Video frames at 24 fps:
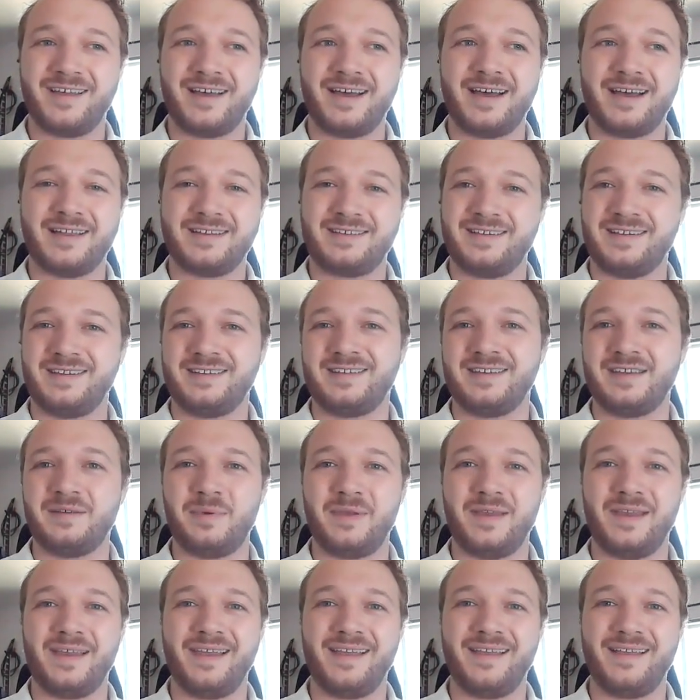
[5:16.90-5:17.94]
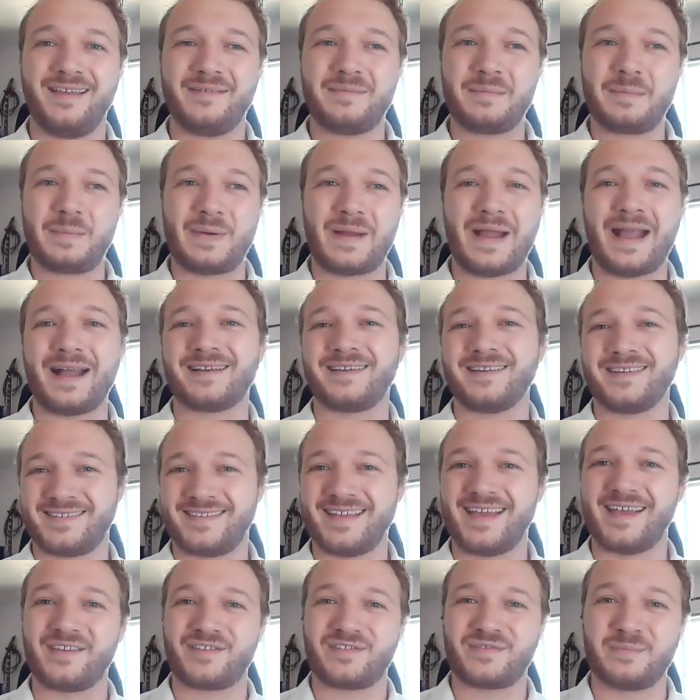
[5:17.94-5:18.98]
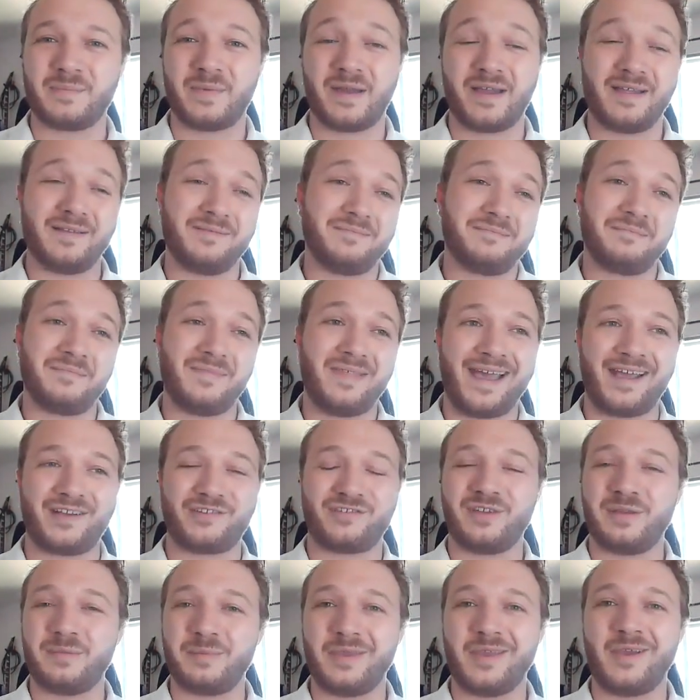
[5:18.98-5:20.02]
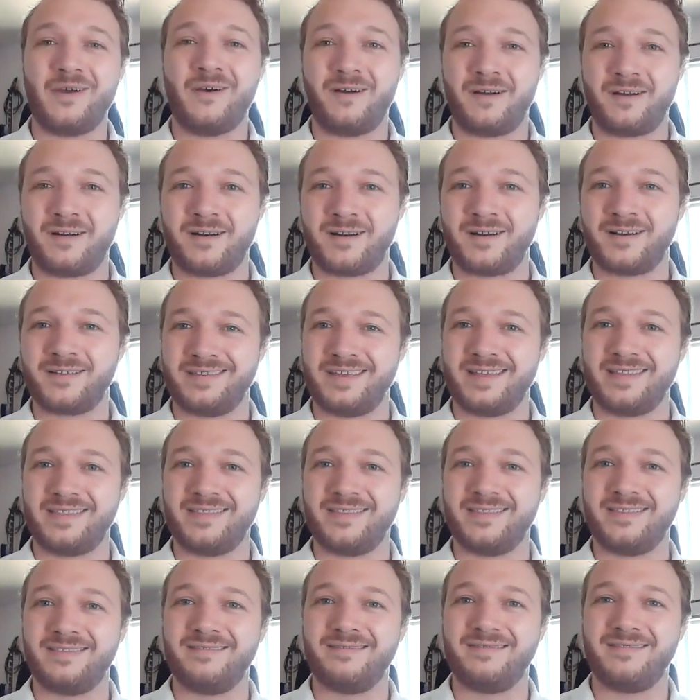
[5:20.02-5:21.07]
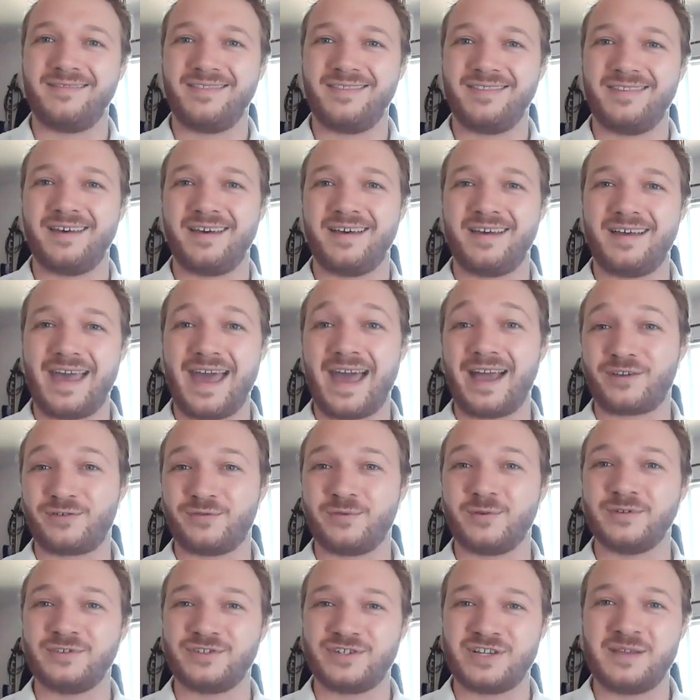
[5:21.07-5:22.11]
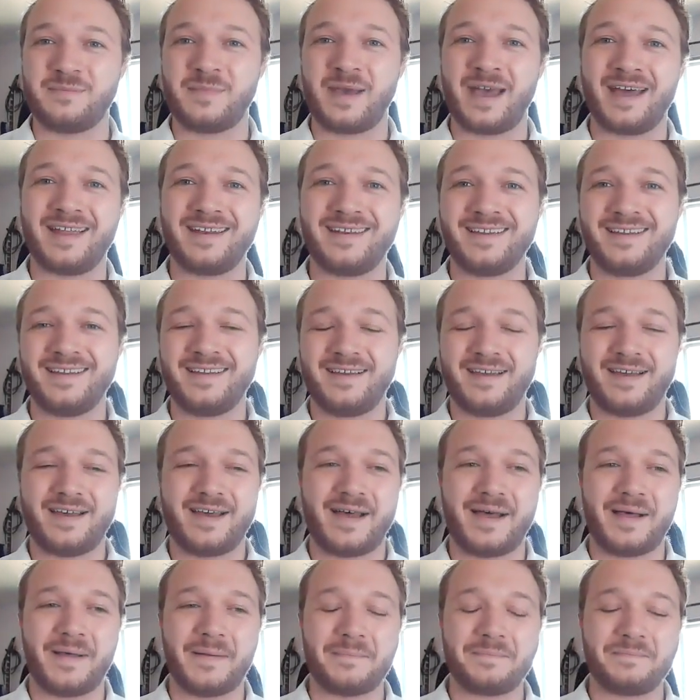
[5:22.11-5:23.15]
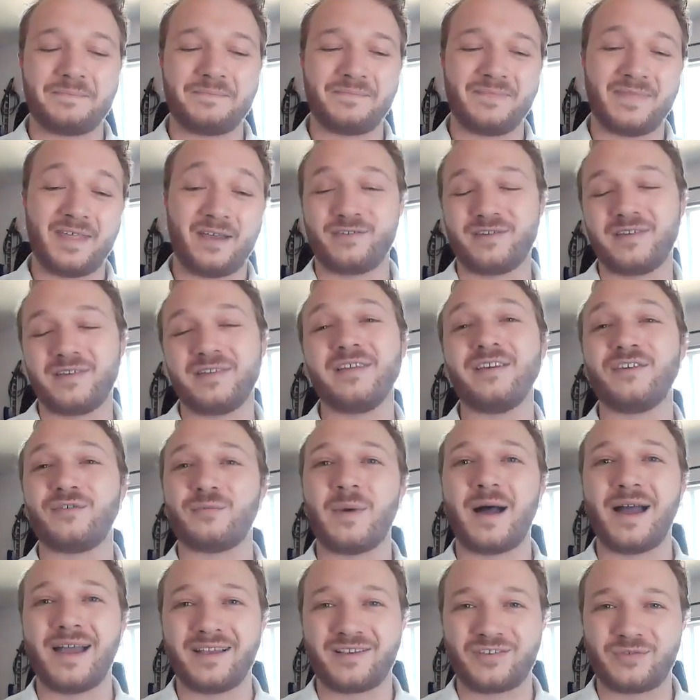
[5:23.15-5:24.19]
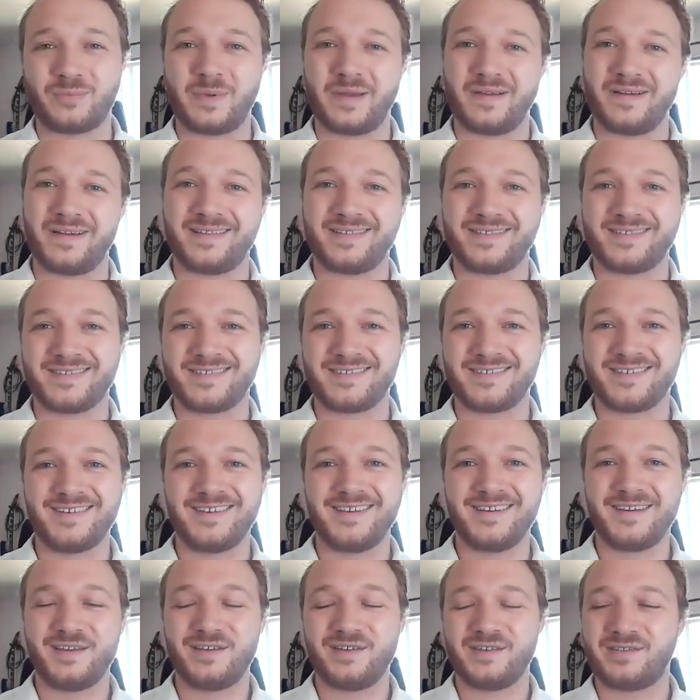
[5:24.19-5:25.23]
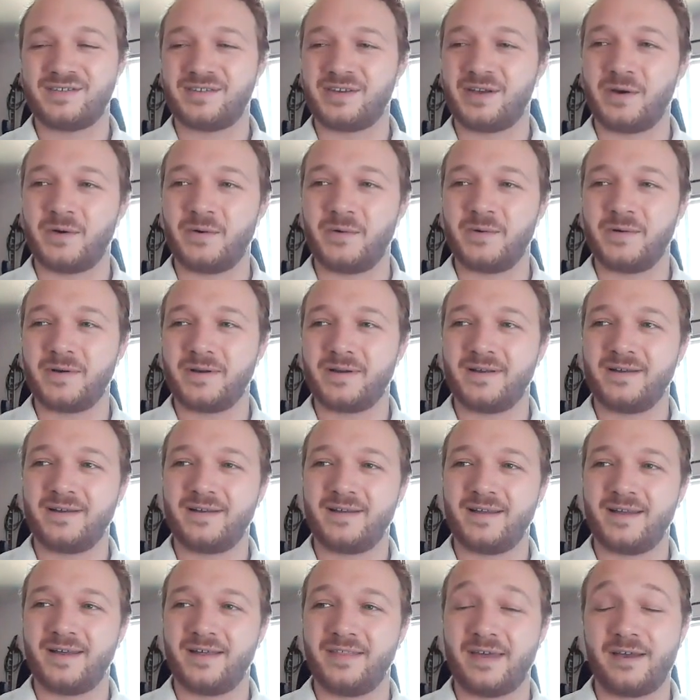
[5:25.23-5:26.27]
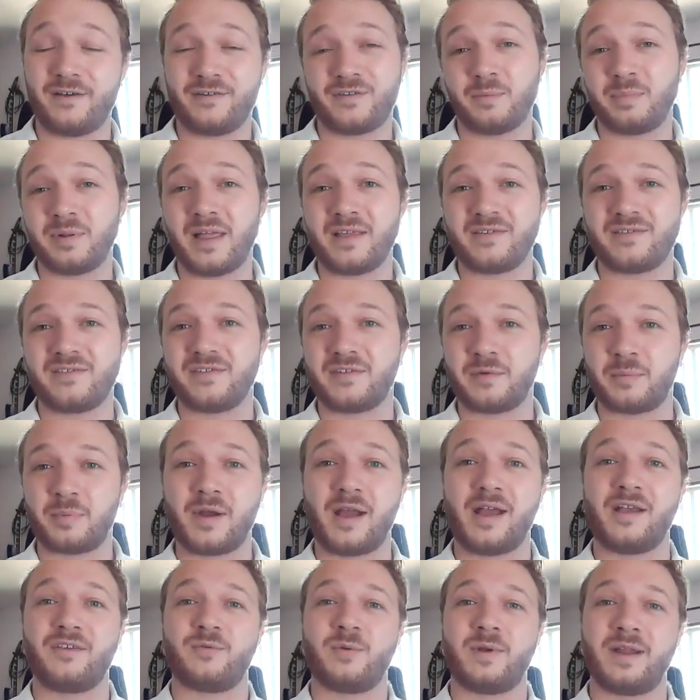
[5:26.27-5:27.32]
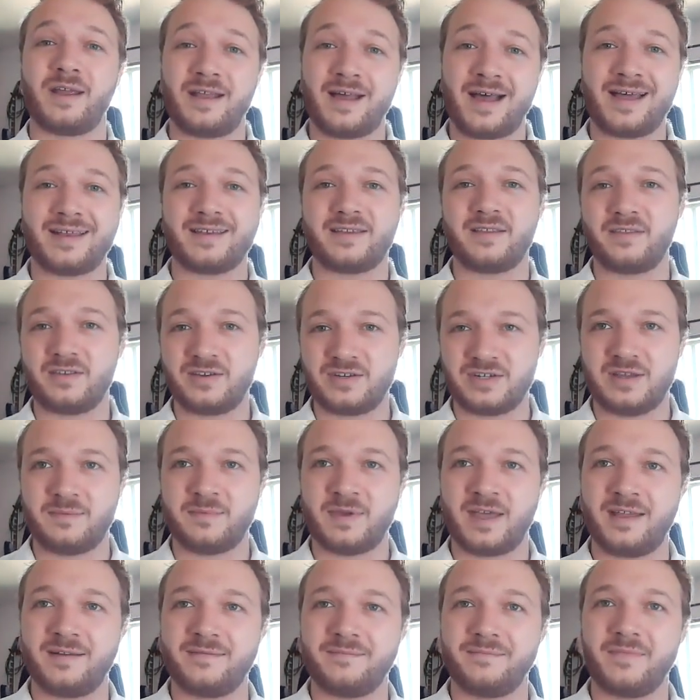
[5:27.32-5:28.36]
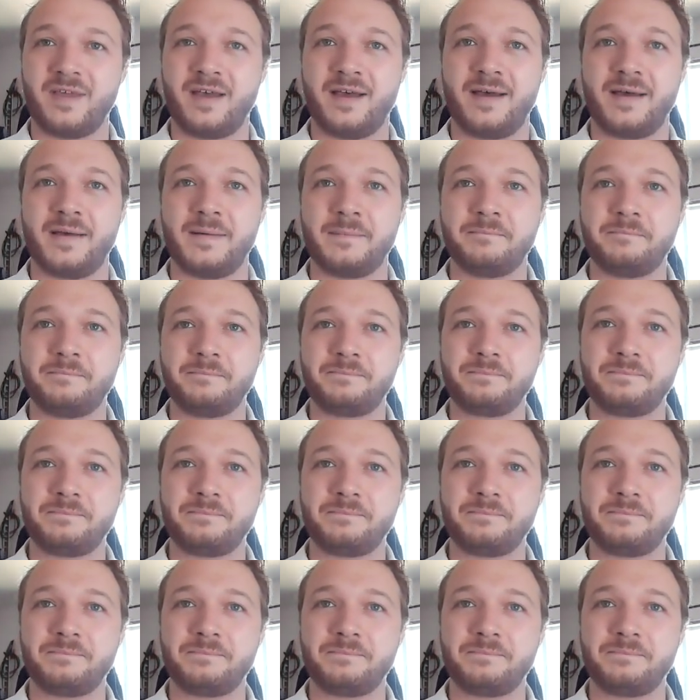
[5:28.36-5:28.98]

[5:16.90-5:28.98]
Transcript: uh, TTP practice tests might actually be harder than the actual GMAT. Um, that was at least my experience. So uh, that was a pleasant surprise when I got to the GMAT. Um,